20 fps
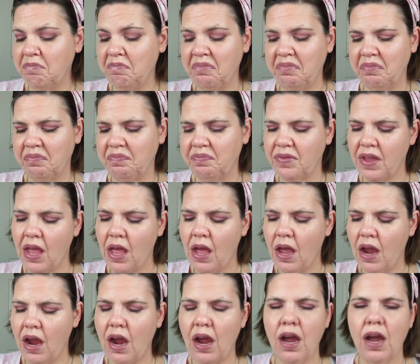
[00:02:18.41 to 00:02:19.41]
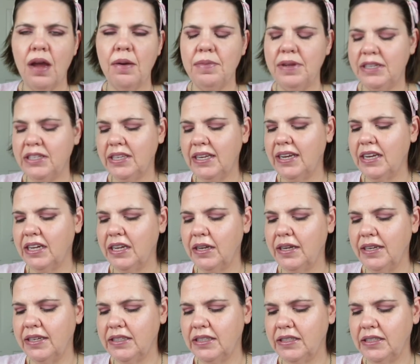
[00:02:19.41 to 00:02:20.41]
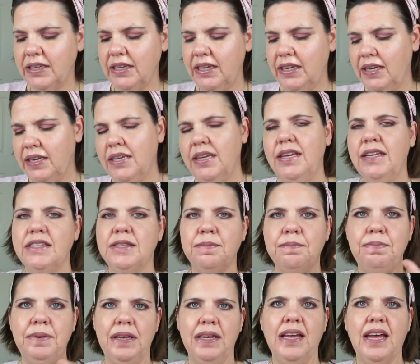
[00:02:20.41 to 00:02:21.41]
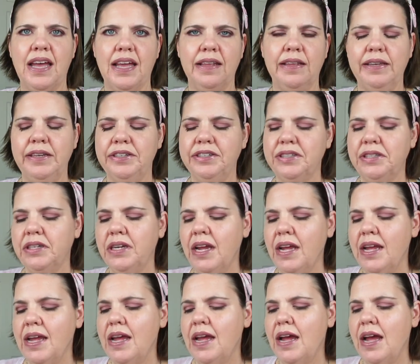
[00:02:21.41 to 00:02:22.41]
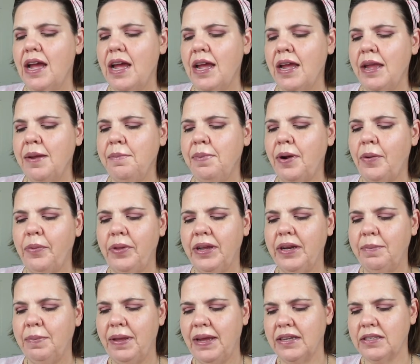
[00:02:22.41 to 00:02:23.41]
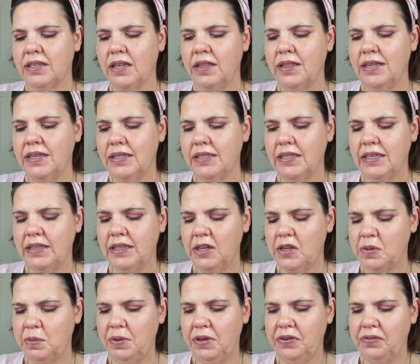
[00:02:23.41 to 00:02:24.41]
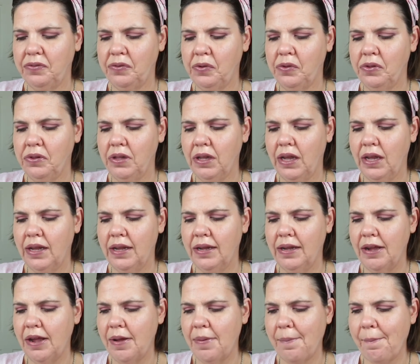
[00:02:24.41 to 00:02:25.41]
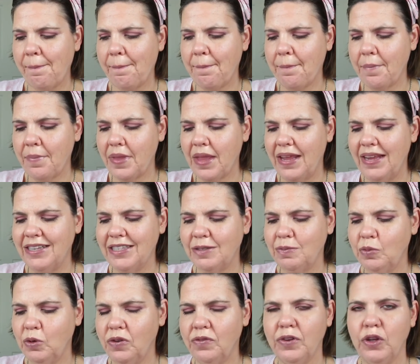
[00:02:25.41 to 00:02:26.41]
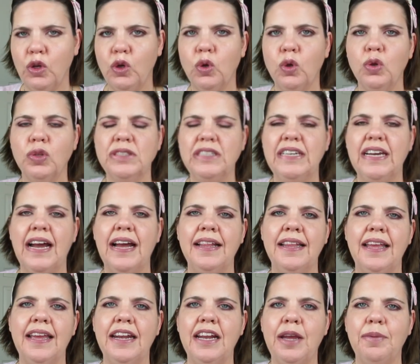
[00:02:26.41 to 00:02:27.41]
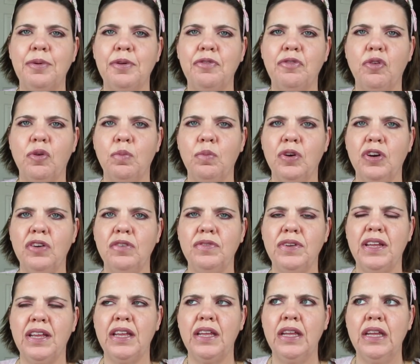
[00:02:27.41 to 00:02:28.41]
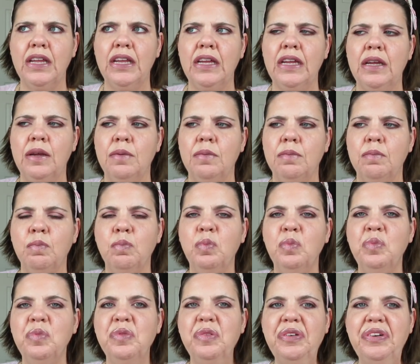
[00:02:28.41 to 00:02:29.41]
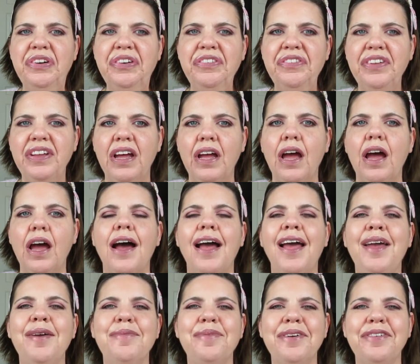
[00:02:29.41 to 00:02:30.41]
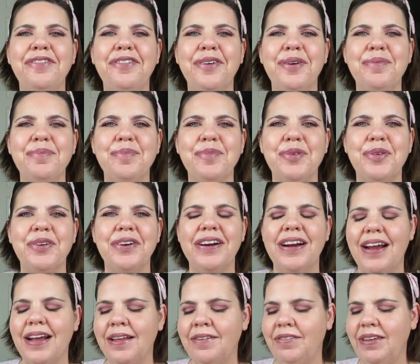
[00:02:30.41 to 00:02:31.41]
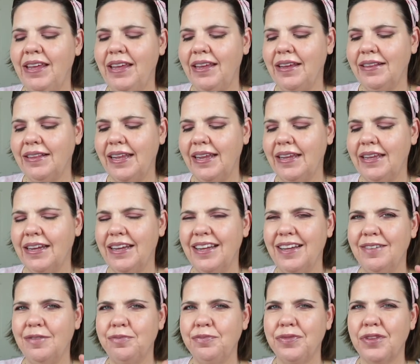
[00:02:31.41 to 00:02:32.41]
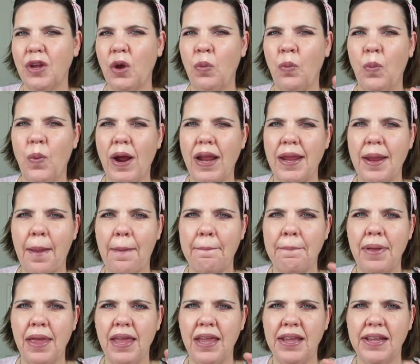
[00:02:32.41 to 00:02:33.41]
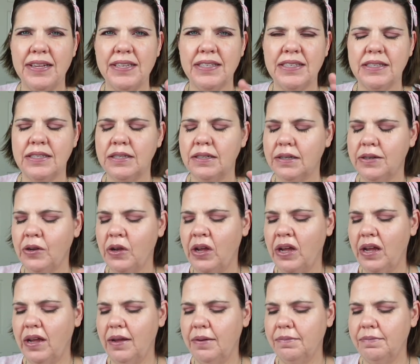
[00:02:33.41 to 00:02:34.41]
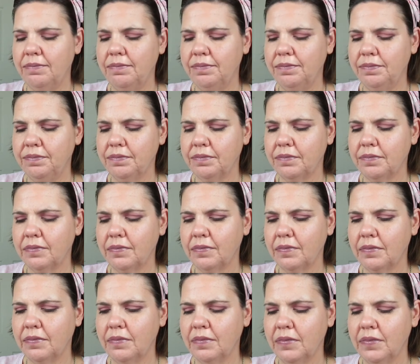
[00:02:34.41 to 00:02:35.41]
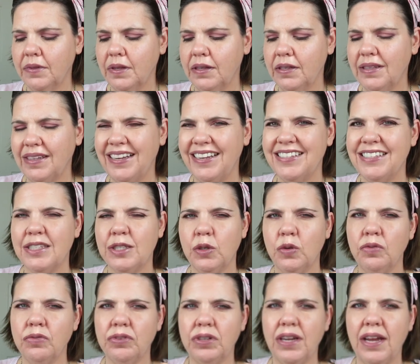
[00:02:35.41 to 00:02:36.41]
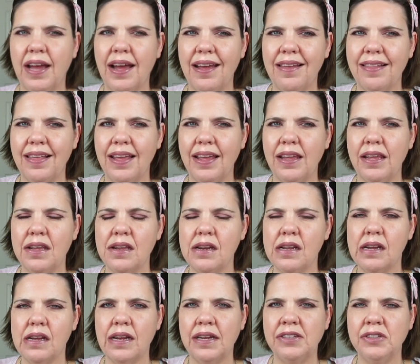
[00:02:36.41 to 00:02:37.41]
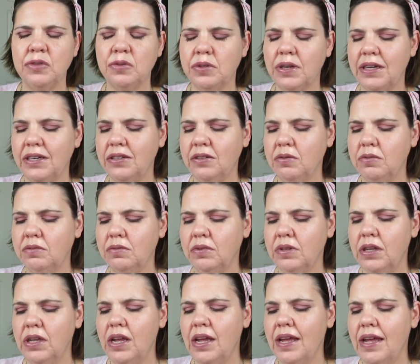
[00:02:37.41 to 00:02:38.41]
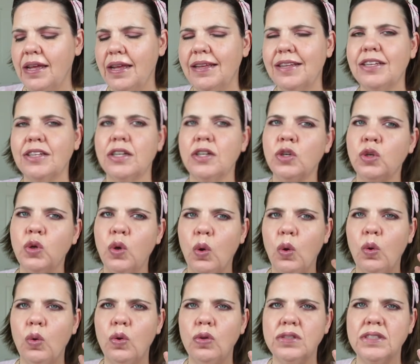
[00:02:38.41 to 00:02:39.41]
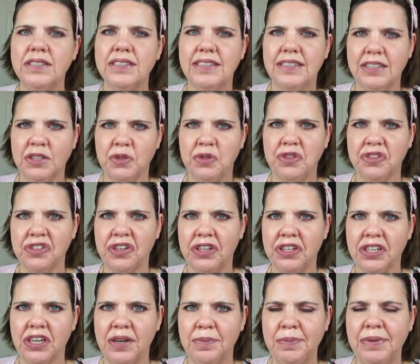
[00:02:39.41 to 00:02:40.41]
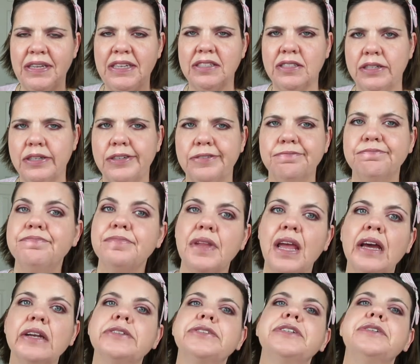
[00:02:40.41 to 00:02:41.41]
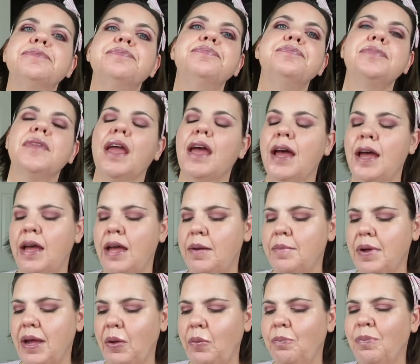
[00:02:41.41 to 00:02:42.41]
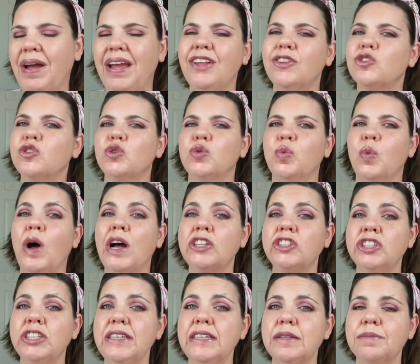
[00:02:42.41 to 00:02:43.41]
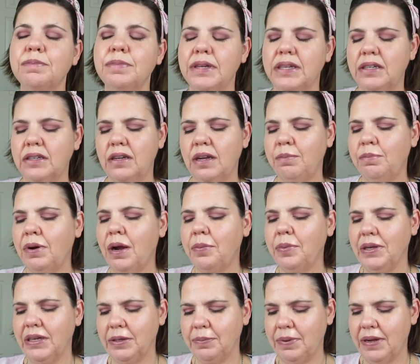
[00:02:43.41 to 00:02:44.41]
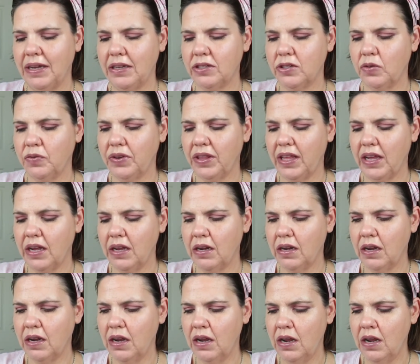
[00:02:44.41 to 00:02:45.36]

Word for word: Hmm. Um, it's like a, it's, it's a big highlighter. I'm probably going to pass on this. It looks beautiful. Um, it's more of a goldy highlight. I prefer more of a, more of a, I prefer more of a, like a, a white base, um, like silvery highlight. I don't, I don't, gold is a little stark on me, so I don't know. Um, I might swatch it, but I'm probably going to pass over that.